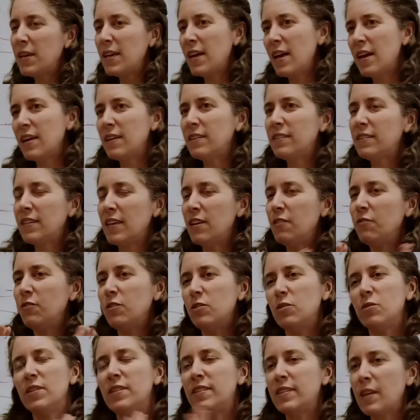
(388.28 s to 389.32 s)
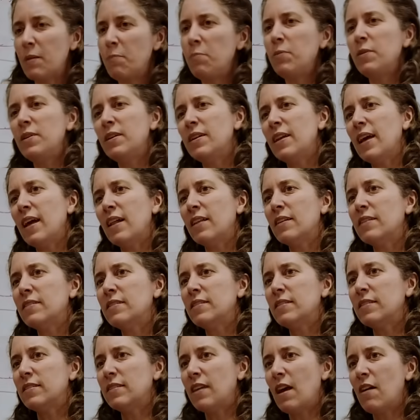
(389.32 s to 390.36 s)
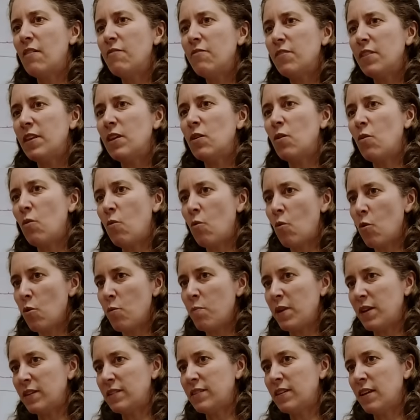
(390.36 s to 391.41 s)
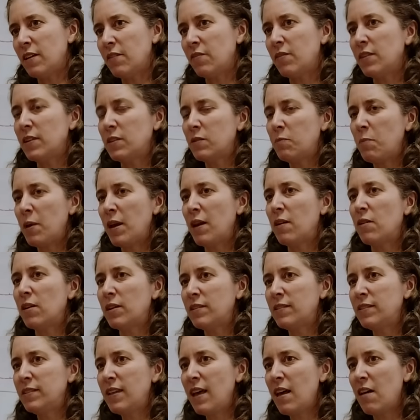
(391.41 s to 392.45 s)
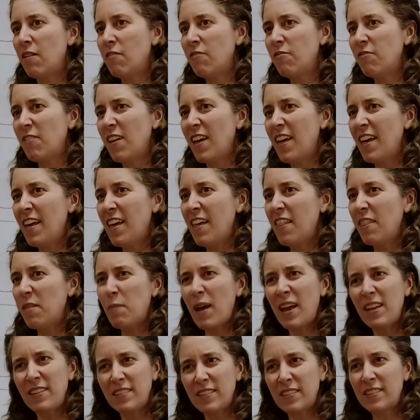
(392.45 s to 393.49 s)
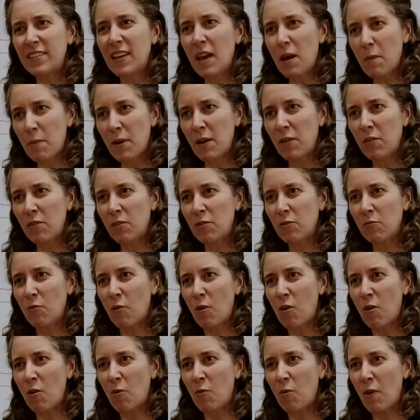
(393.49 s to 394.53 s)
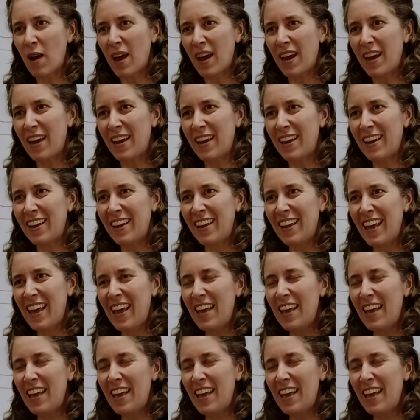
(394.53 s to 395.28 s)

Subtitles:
Because if you do a separate analysis of the orbit of this pair itself, the masses come out the wrong way.